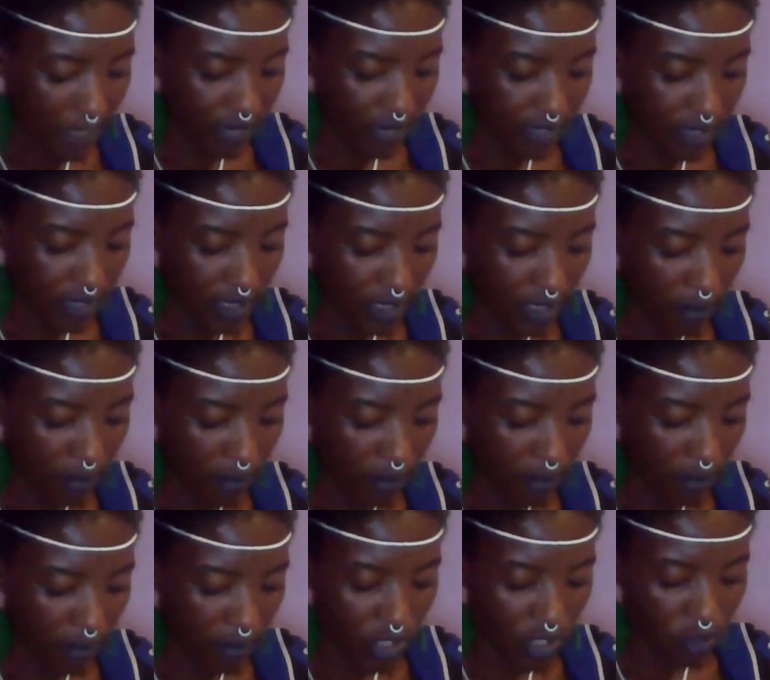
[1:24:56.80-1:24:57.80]
Be real
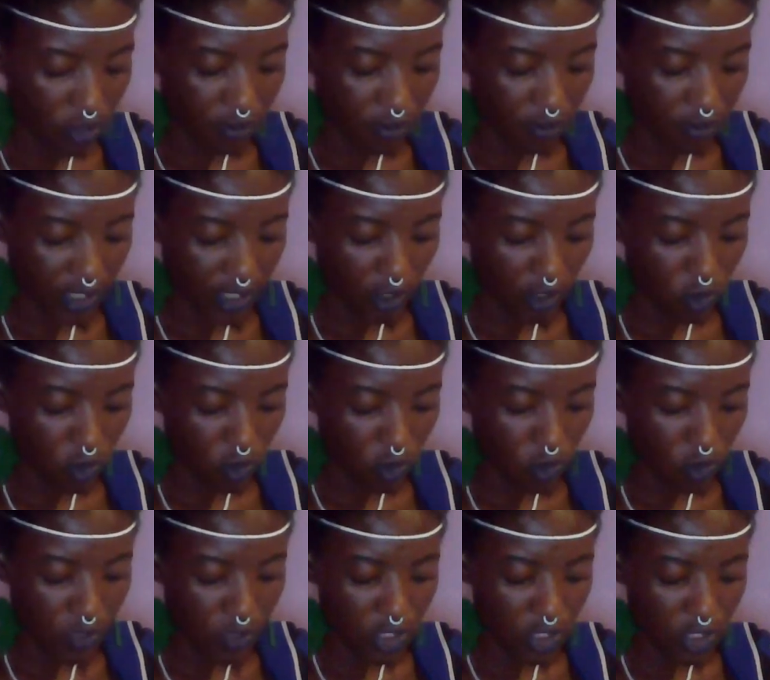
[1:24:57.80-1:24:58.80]
about what you feel.
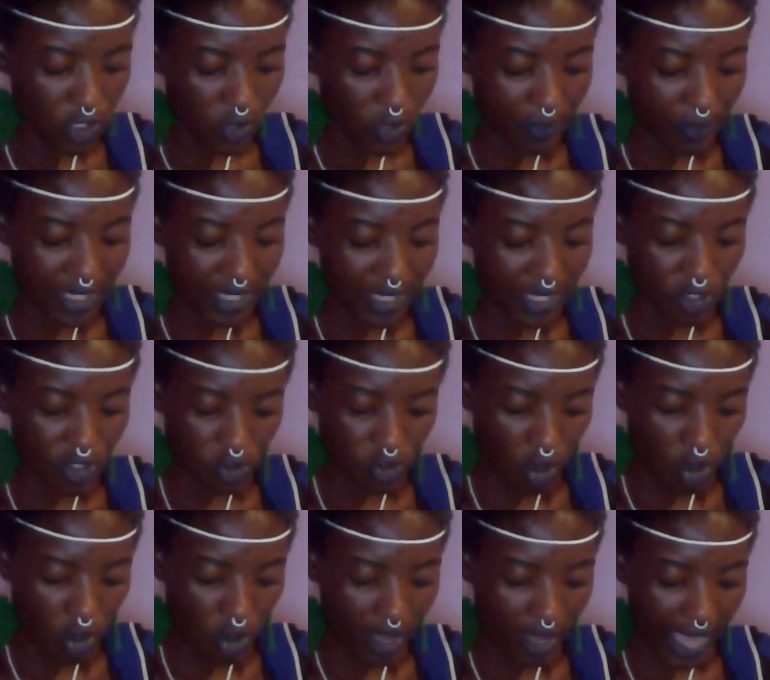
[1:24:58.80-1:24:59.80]
You don't need to appear
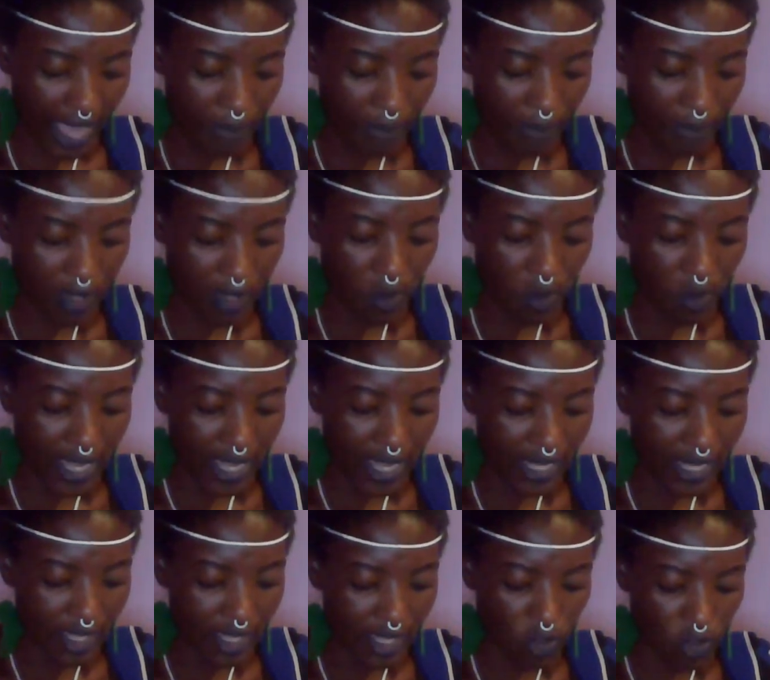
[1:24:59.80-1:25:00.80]
strong, happy, or
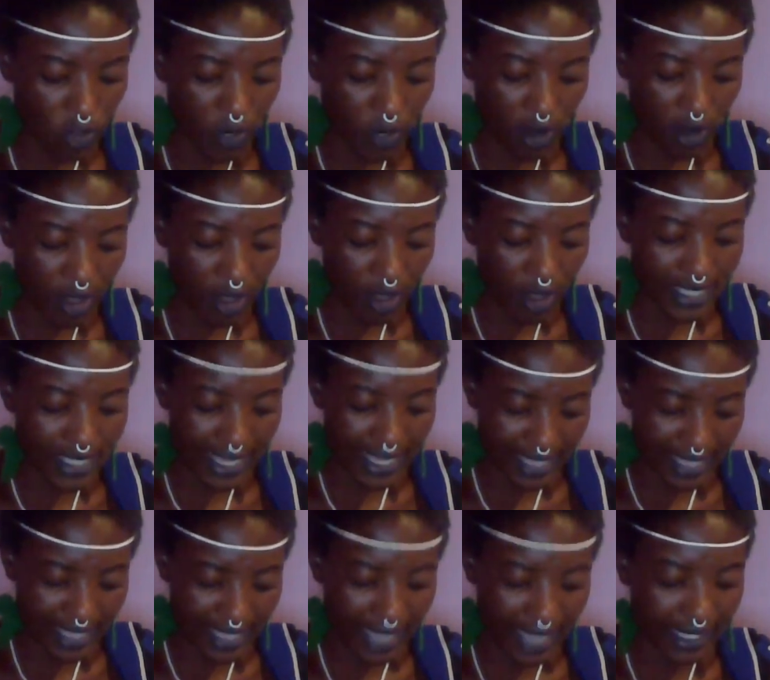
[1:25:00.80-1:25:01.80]
anything you are not.
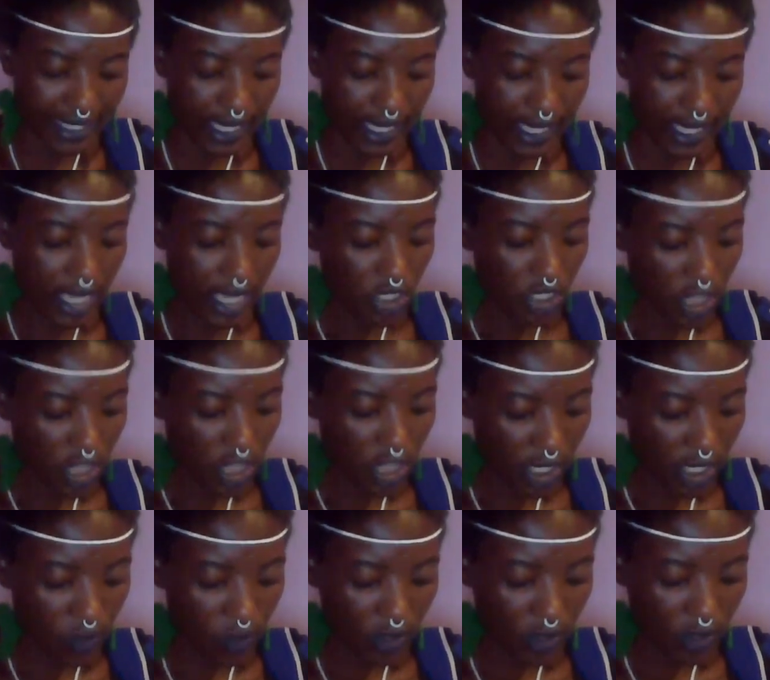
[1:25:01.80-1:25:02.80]
Exactly.
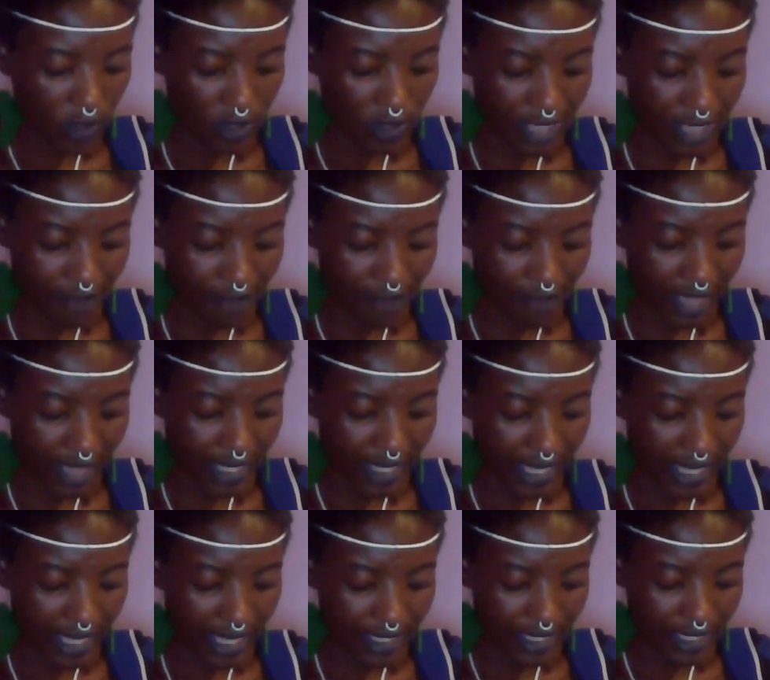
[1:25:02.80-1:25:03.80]
Check in with yourself and